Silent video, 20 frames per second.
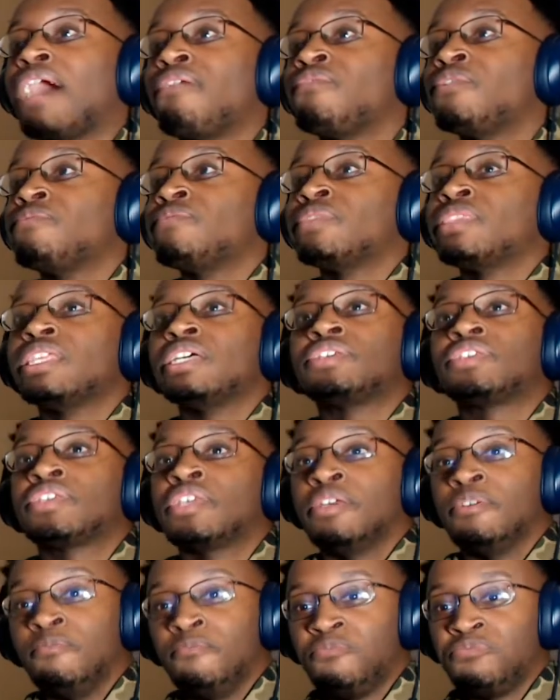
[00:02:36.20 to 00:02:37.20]

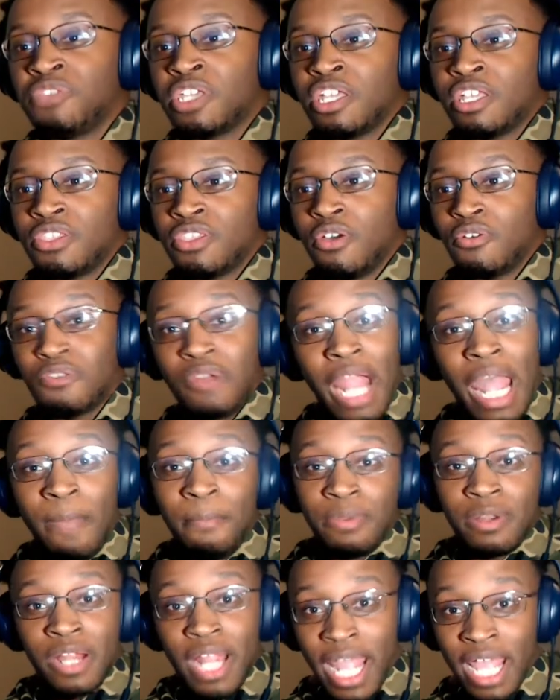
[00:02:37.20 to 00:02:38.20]
Listen, the
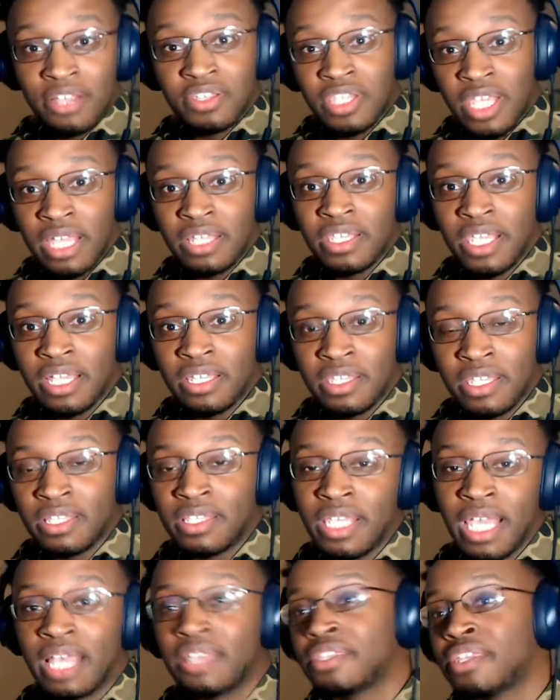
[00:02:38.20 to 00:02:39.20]
rapper,
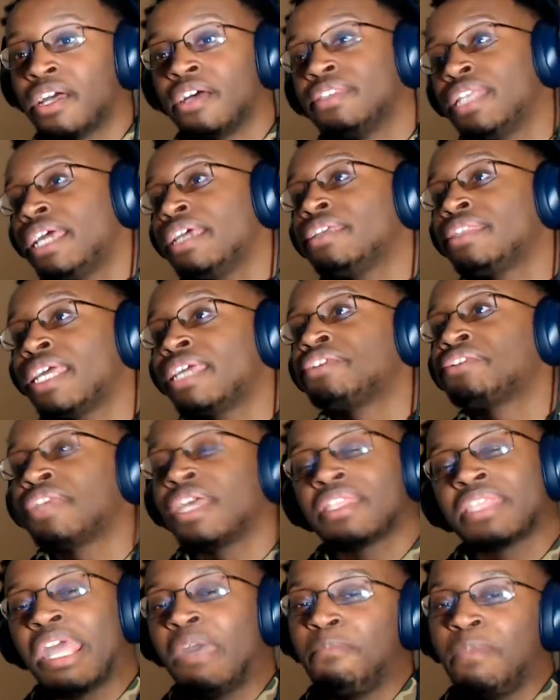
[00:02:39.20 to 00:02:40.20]
XXXTentacion, they
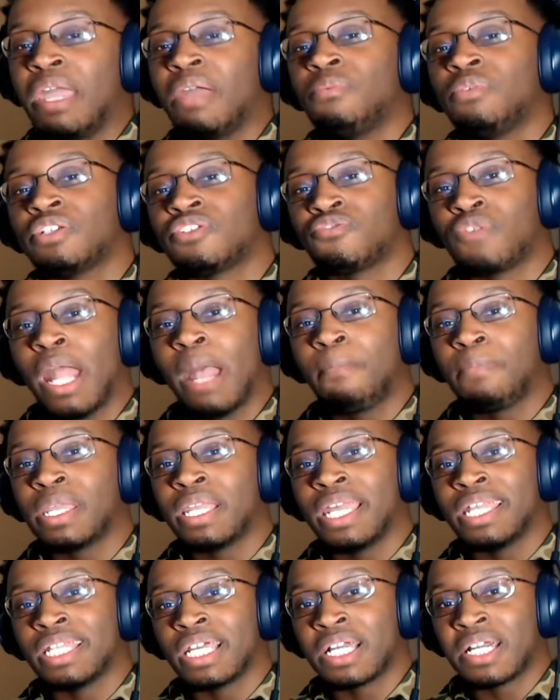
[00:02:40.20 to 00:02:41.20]
said that man was rapping
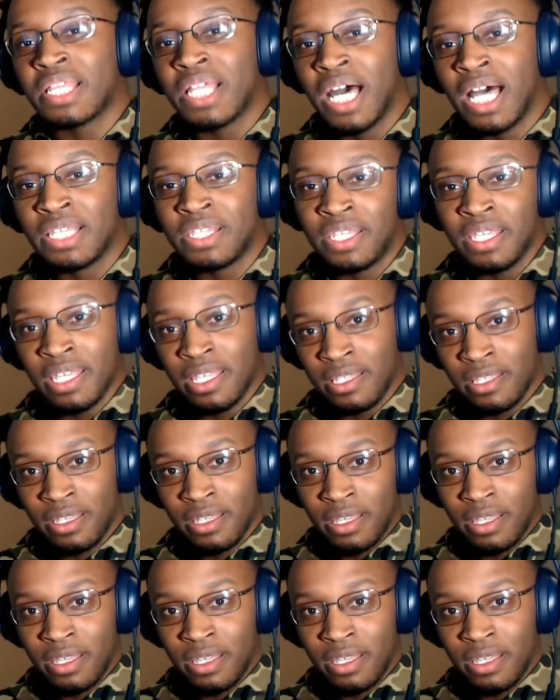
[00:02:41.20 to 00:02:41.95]
in a closet.